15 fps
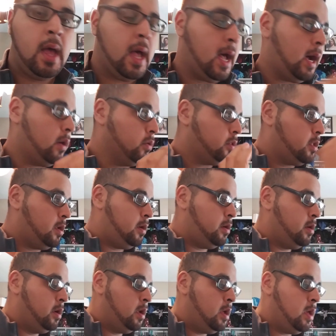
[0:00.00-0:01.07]
out
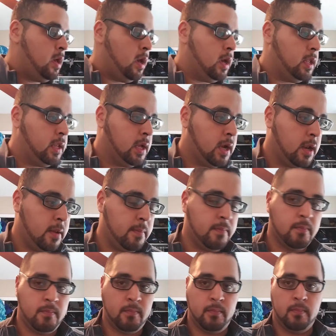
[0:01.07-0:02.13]
there, and they're
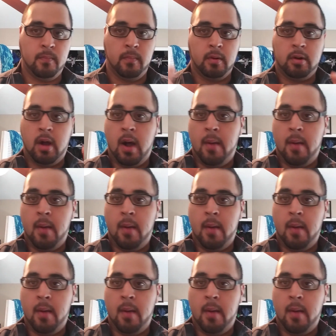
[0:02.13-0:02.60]
gonna